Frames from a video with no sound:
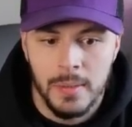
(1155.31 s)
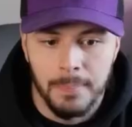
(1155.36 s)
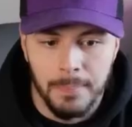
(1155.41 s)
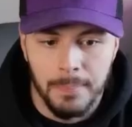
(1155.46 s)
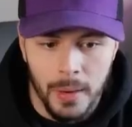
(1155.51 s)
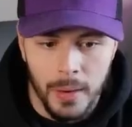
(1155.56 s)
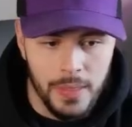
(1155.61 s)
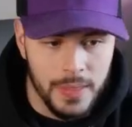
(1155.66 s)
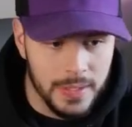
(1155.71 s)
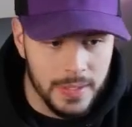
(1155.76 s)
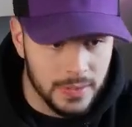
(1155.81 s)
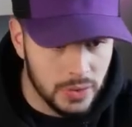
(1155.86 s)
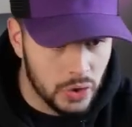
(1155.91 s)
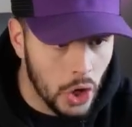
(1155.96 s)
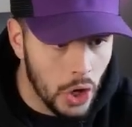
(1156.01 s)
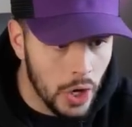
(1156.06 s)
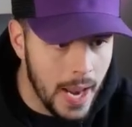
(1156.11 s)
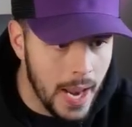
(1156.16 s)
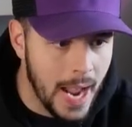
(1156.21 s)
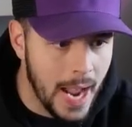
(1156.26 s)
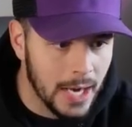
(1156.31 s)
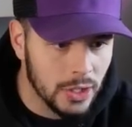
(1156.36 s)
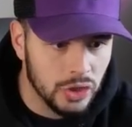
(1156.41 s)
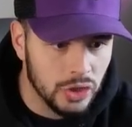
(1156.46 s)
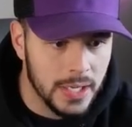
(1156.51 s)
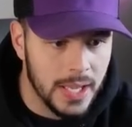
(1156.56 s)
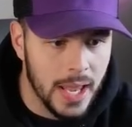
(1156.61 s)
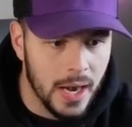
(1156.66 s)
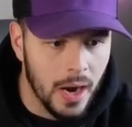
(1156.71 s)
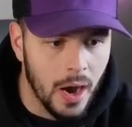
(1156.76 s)
But this could
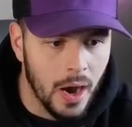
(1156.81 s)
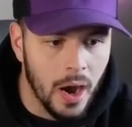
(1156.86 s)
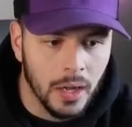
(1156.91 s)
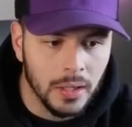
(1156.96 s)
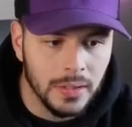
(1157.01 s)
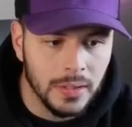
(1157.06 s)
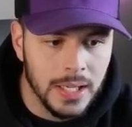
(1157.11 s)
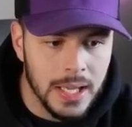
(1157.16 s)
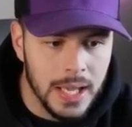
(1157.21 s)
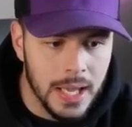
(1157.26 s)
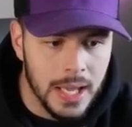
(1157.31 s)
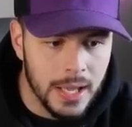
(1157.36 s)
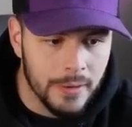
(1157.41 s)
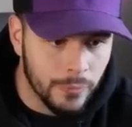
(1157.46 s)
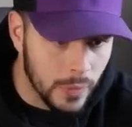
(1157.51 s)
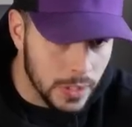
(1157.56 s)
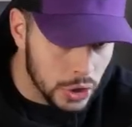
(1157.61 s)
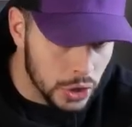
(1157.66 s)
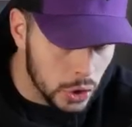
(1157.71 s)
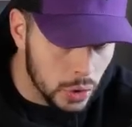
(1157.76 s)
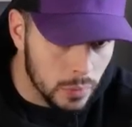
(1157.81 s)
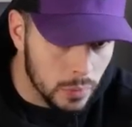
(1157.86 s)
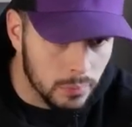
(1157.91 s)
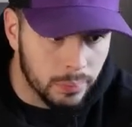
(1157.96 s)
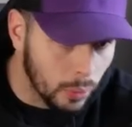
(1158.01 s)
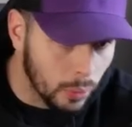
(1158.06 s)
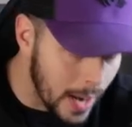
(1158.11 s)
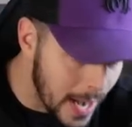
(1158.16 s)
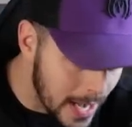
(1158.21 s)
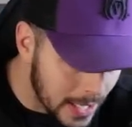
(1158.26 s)
actually get ugly if we do
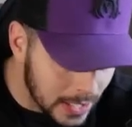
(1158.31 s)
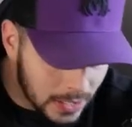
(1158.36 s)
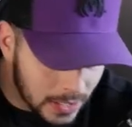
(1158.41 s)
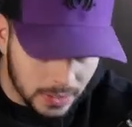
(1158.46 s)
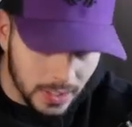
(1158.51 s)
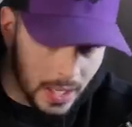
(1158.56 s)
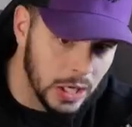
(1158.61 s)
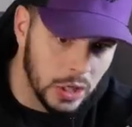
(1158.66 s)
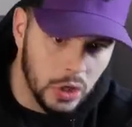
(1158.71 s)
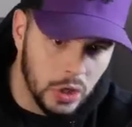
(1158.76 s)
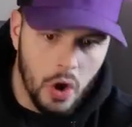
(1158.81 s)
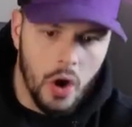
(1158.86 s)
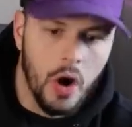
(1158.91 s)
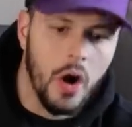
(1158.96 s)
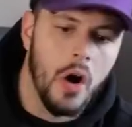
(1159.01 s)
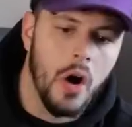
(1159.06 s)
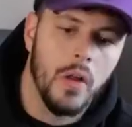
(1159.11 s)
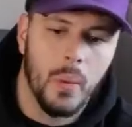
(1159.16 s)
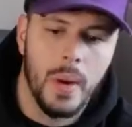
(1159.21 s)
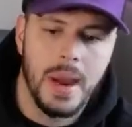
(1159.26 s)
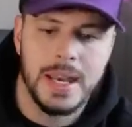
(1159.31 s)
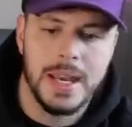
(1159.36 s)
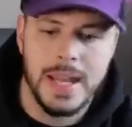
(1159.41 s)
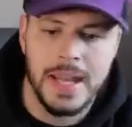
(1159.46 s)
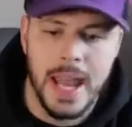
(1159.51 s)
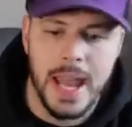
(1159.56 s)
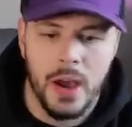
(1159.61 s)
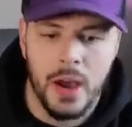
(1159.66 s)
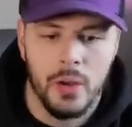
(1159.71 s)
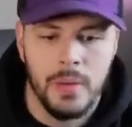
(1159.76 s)
break like all the way
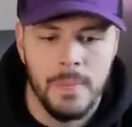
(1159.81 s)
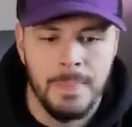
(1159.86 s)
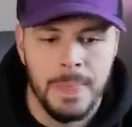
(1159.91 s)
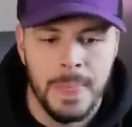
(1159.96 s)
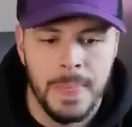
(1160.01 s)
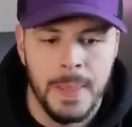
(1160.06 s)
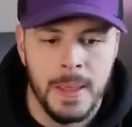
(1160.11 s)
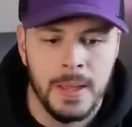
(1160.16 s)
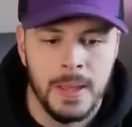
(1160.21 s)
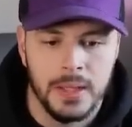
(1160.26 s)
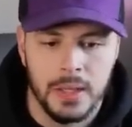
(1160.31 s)
down, you